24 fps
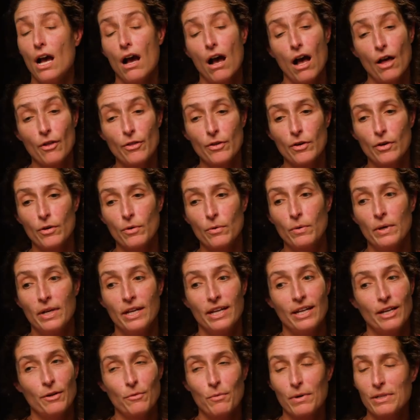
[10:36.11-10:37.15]
Although
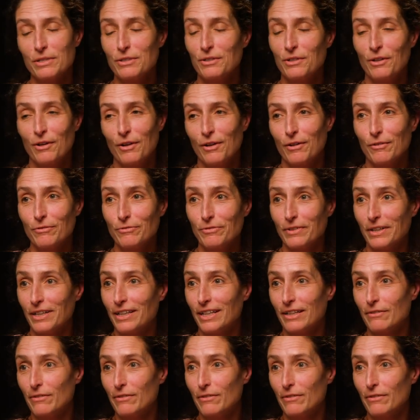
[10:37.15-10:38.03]
it wasn't all fun.